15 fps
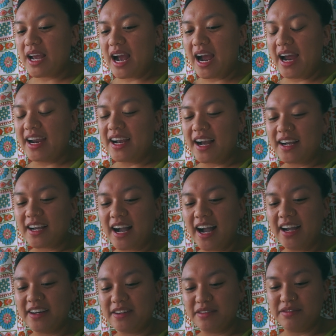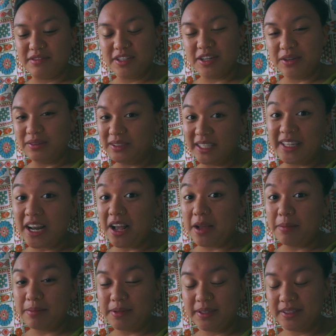I got kind of, lit
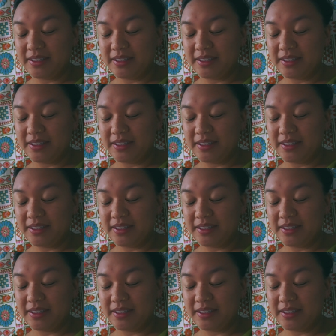up